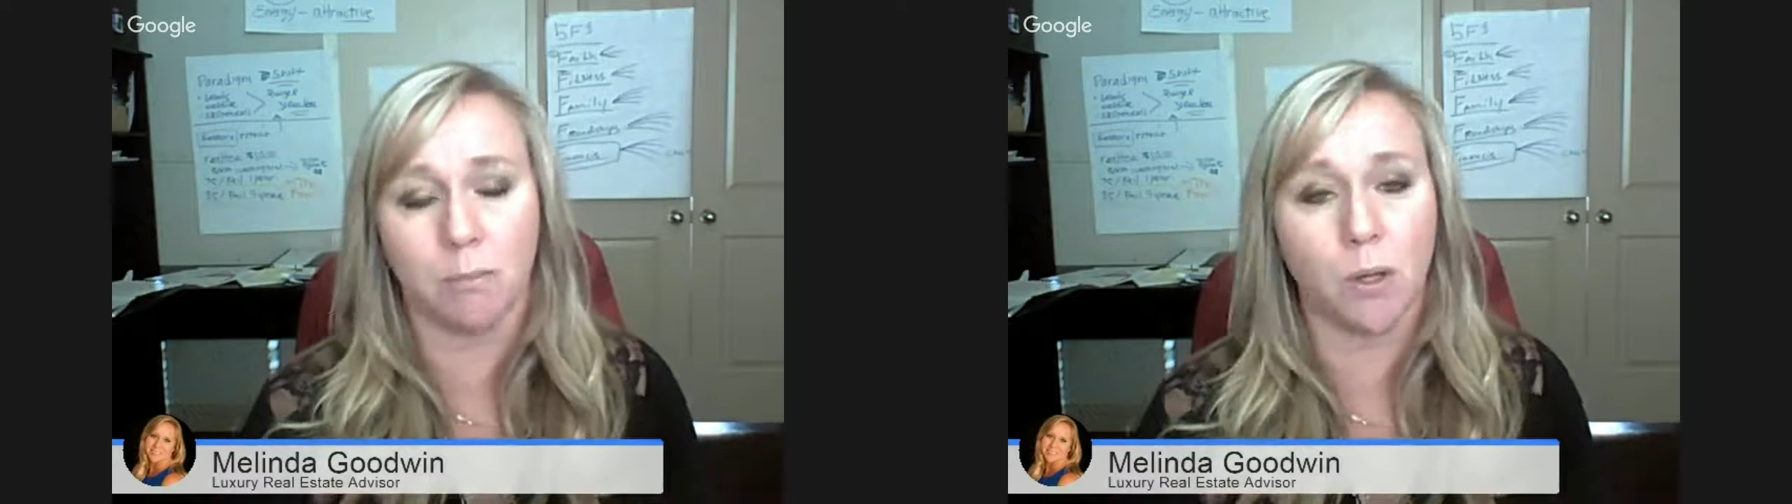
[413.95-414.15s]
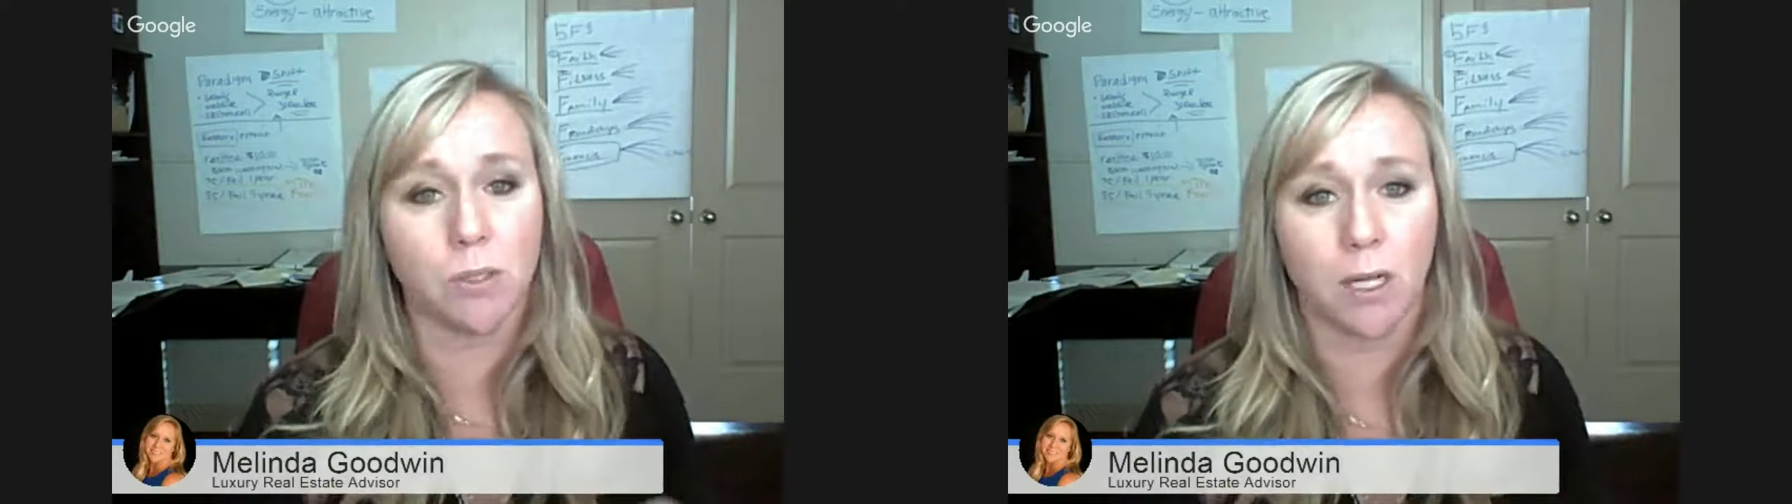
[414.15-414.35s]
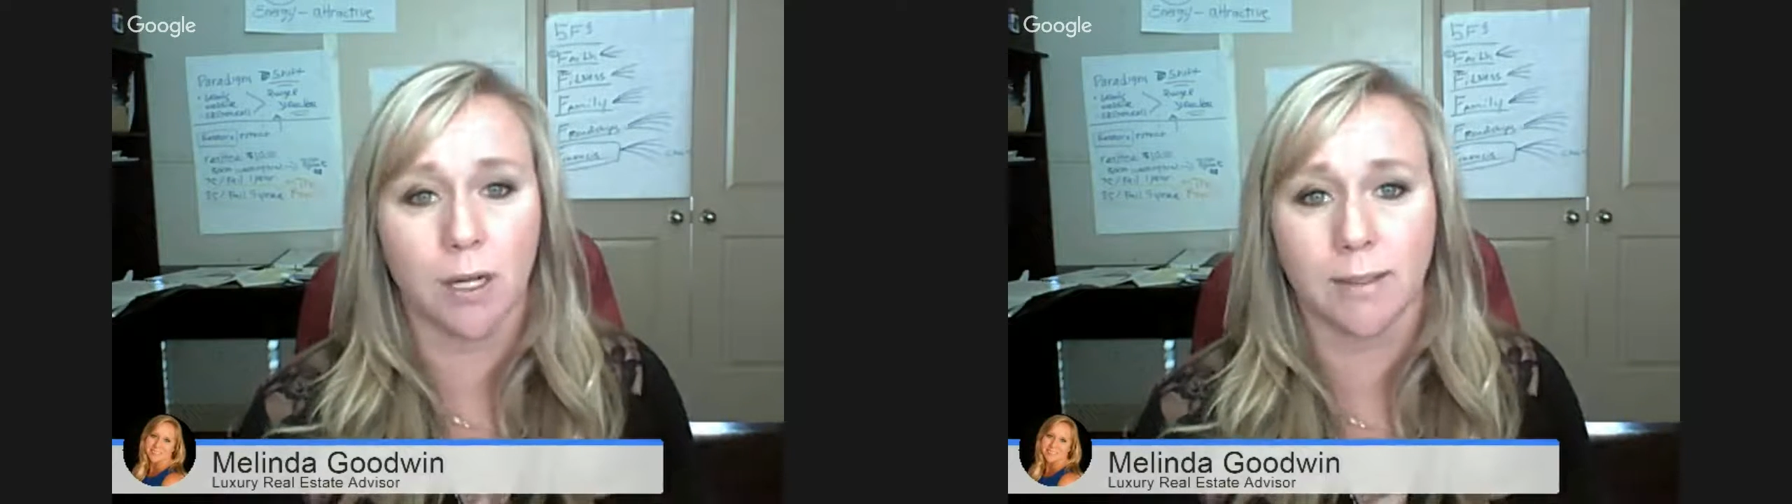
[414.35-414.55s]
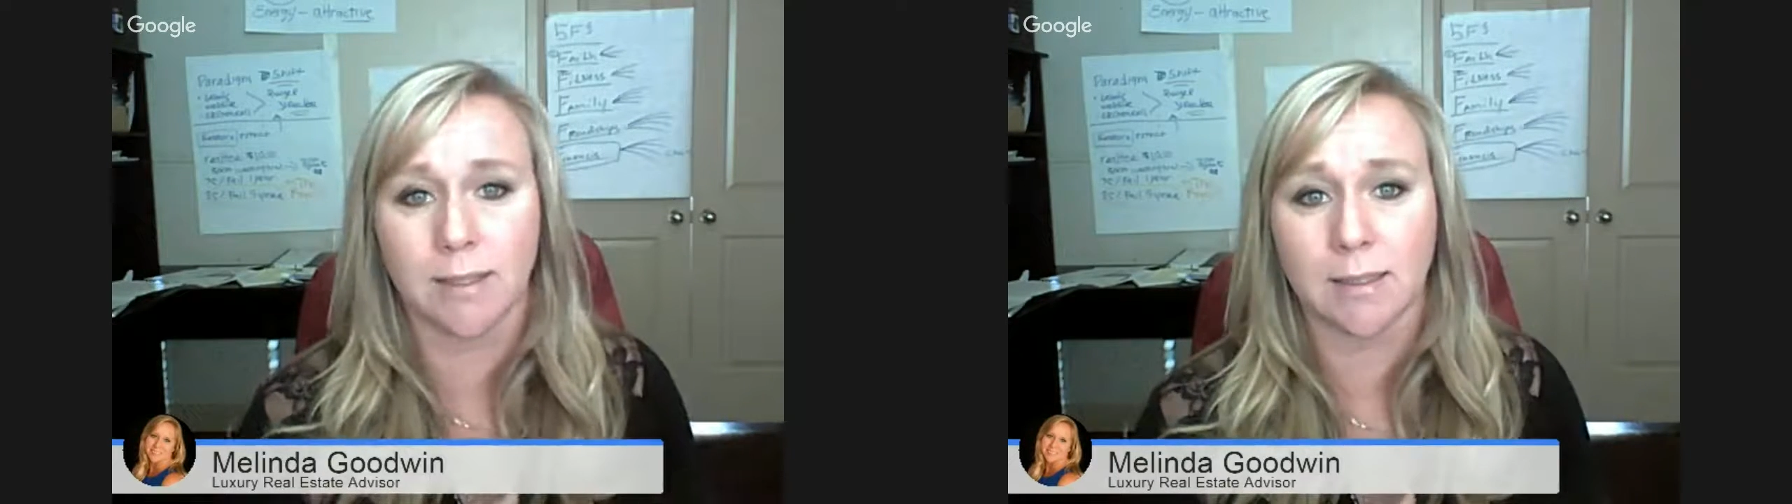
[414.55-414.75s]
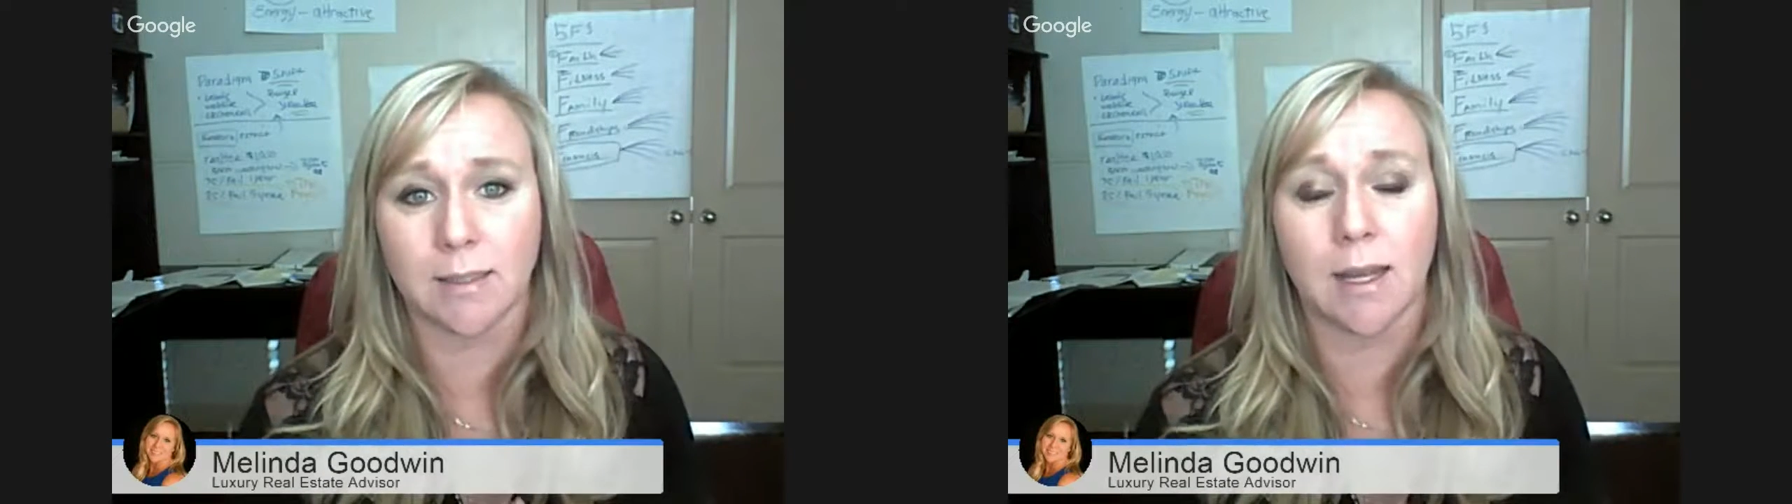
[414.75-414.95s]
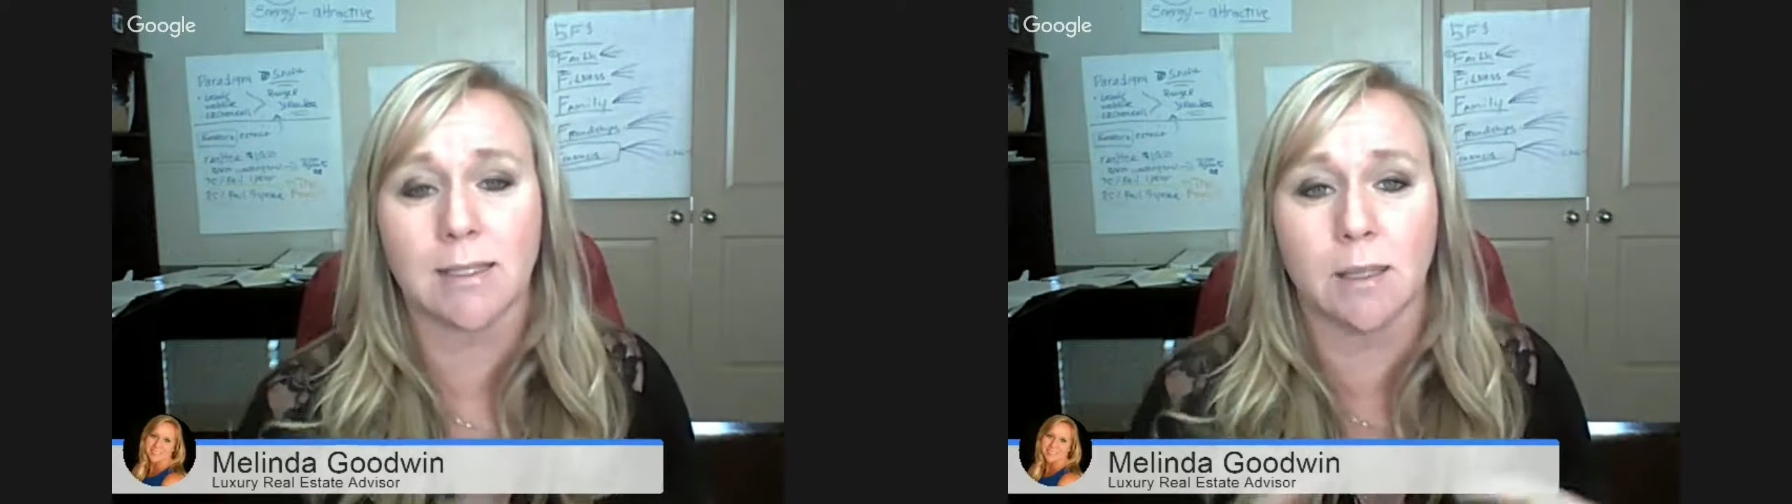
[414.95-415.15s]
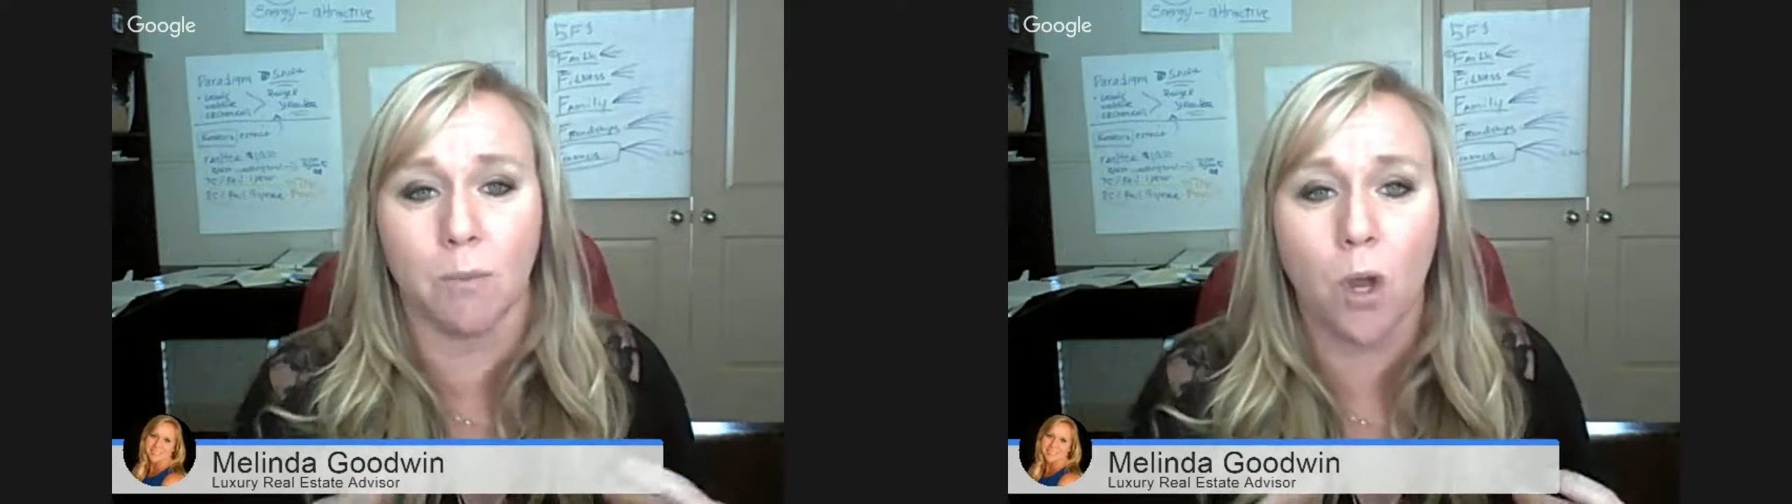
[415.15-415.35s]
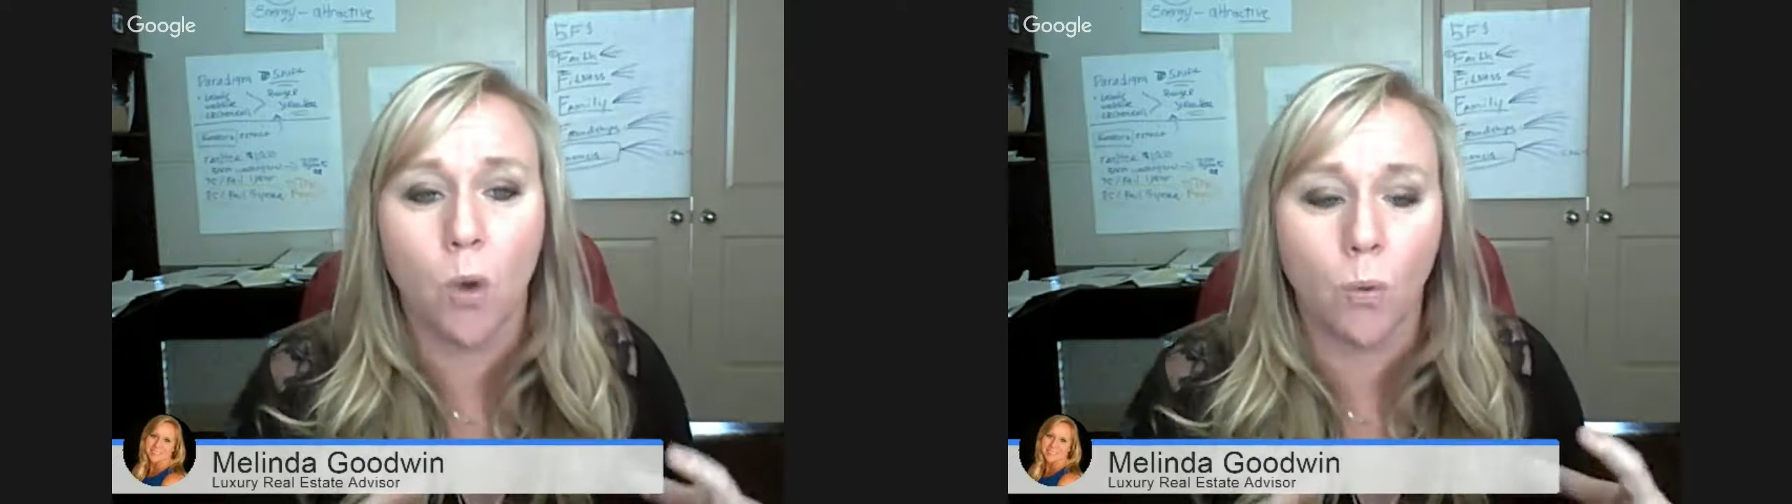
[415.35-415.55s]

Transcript: postcards. That's awesome.